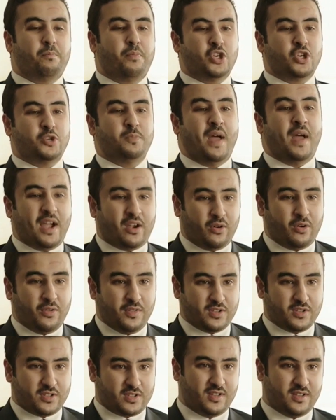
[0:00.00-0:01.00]
push back
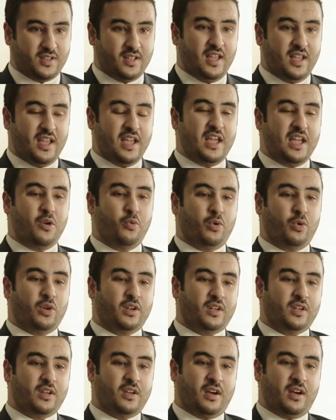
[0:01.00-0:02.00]
on this, we
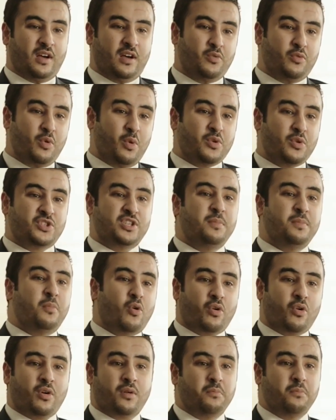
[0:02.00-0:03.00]
will see
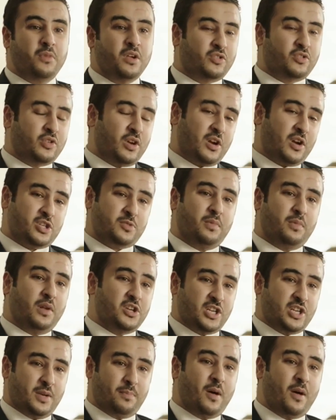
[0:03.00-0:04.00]
more terrorist
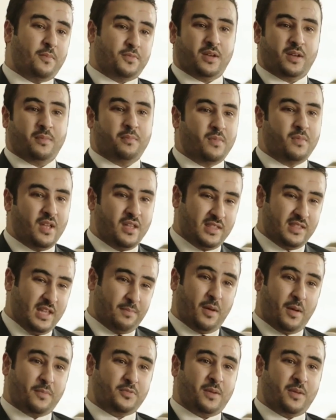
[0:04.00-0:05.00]
militia pops up
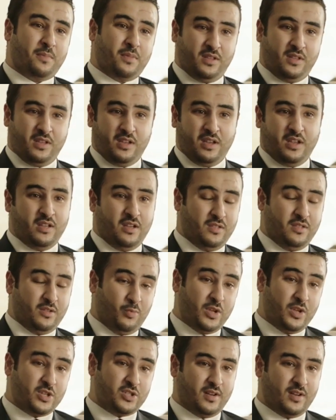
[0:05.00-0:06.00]
in
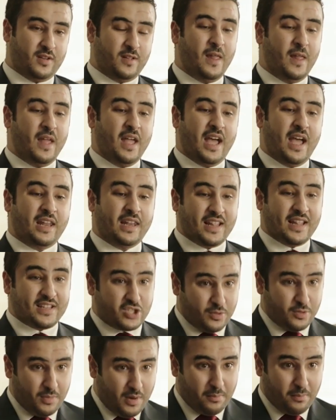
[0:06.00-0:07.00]
the region. And
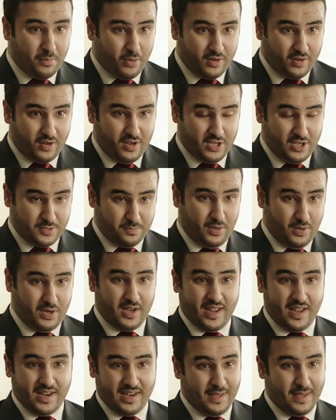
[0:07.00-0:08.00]
let's remember,
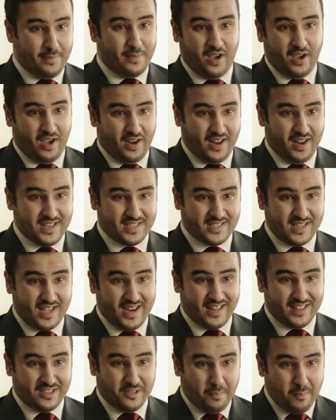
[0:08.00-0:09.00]
Hezbollah in Lebanon is
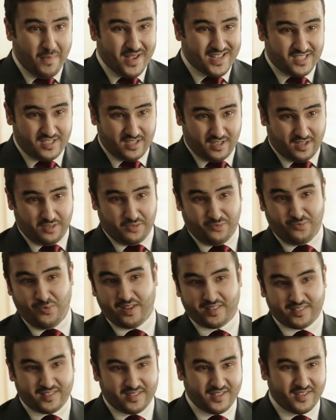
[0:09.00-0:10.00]
not a domestic
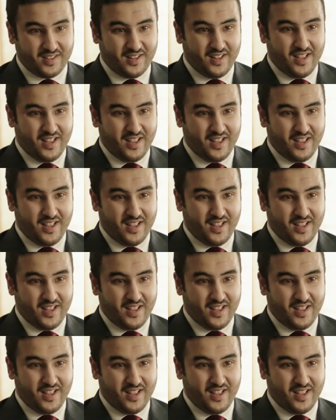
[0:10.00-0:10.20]
threat.